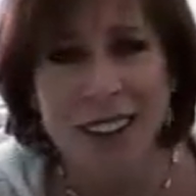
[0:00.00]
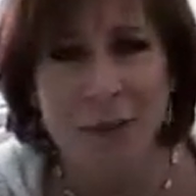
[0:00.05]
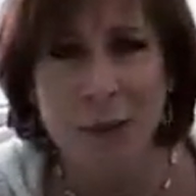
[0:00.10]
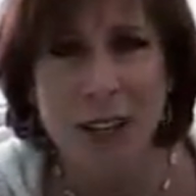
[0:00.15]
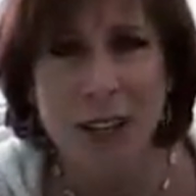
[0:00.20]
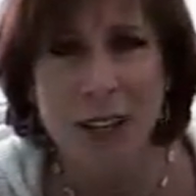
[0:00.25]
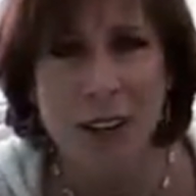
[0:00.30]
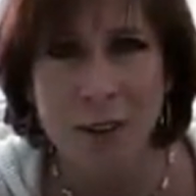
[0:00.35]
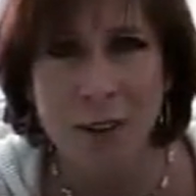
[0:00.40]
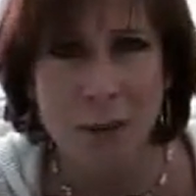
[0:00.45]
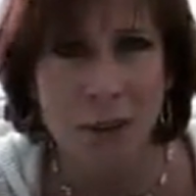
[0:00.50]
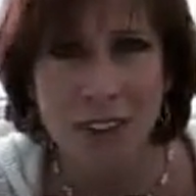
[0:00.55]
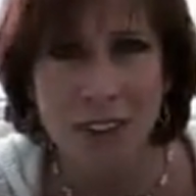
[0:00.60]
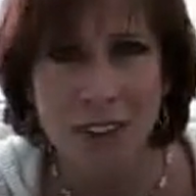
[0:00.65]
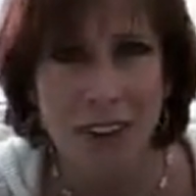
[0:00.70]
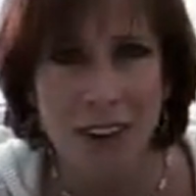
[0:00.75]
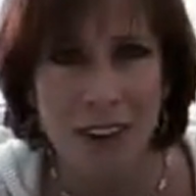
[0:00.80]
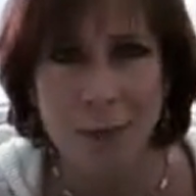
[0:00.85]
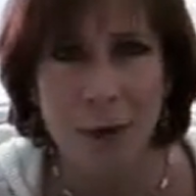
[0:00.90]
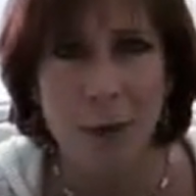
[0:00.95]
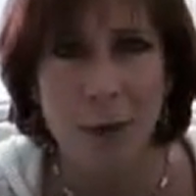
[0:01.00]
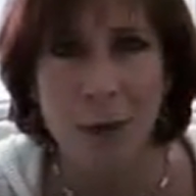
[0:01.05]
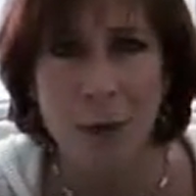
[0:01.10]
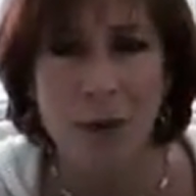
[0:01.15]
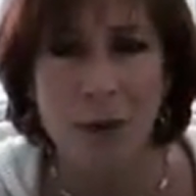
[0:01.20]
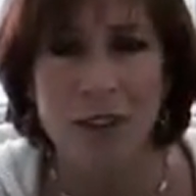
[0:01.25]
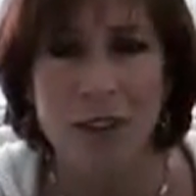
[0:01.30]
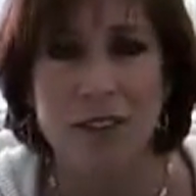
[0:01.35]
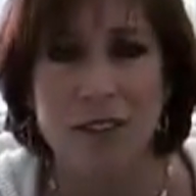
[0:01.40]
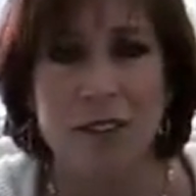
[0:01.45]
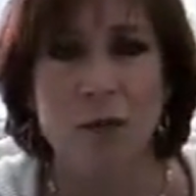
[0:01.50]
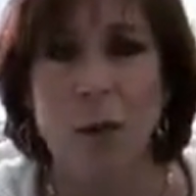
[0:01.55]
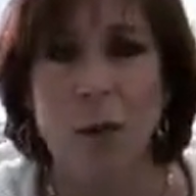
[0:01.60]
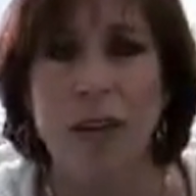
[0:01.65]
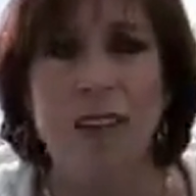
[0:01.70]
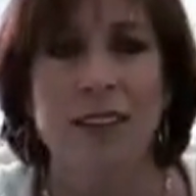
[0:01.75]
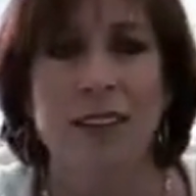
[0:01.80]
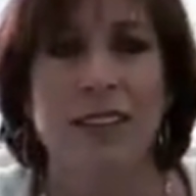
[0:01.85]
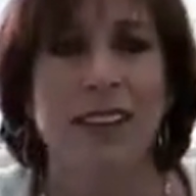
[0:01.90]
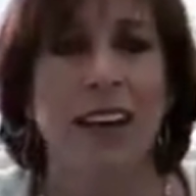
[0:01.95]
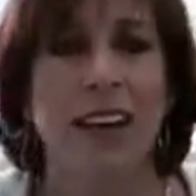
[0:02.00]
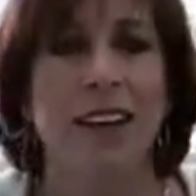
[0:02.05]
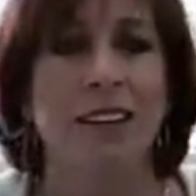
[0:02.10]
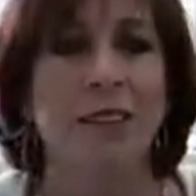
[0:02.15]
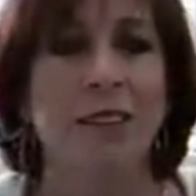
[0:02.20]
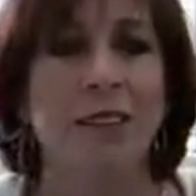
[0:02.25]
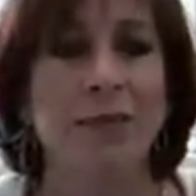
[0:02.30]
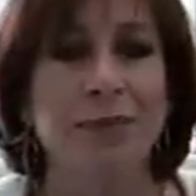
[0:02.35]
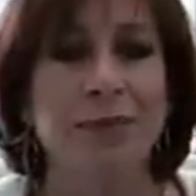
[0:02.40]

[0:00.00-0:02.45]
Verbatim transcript: We never really talk about what we weigh on the scale.